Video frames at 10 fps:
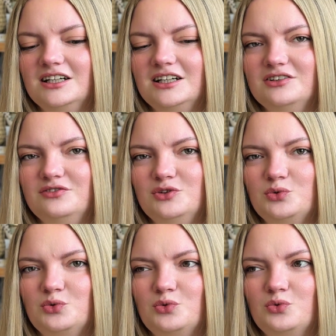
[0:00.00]
if you
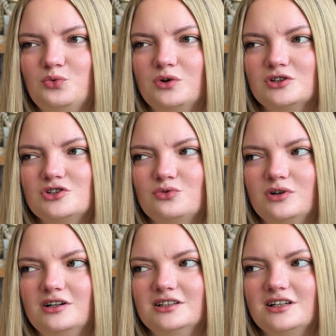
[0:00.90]
want to
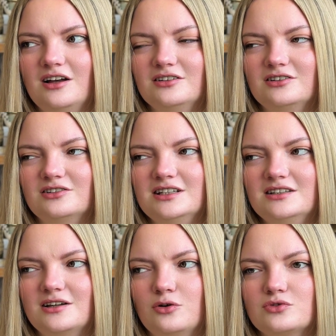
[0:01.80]
wear it underneath
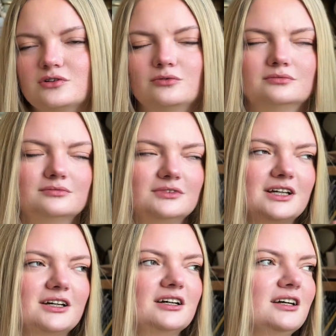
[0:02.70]
the coat. So like